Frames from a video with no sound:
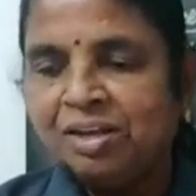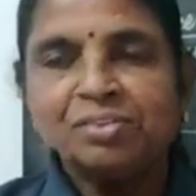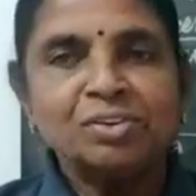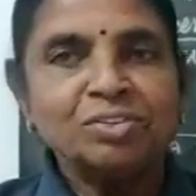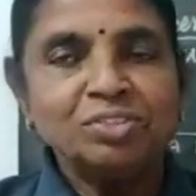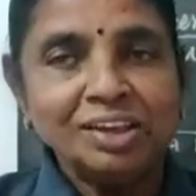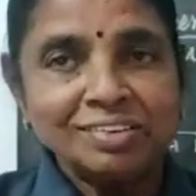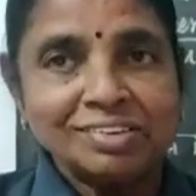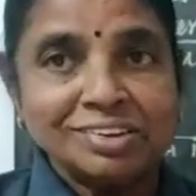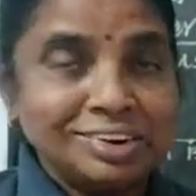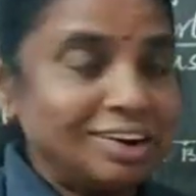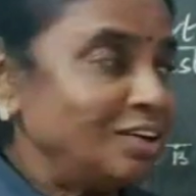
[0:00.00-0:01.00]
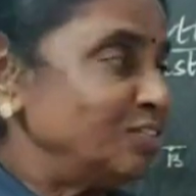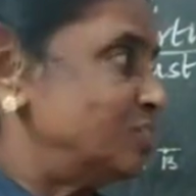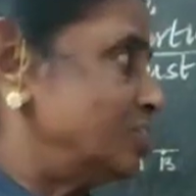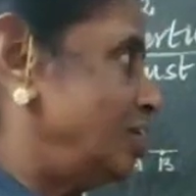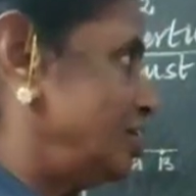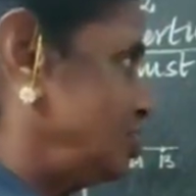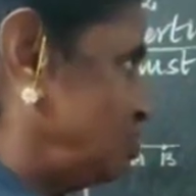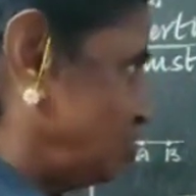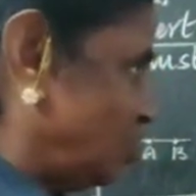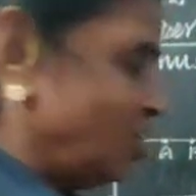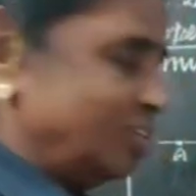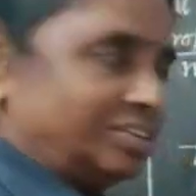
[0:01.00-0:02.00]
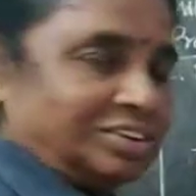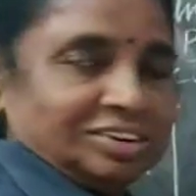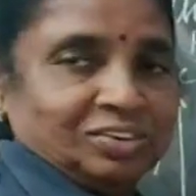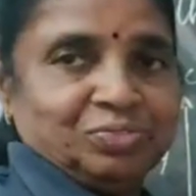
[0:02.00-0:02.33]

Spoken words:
So these curves are not,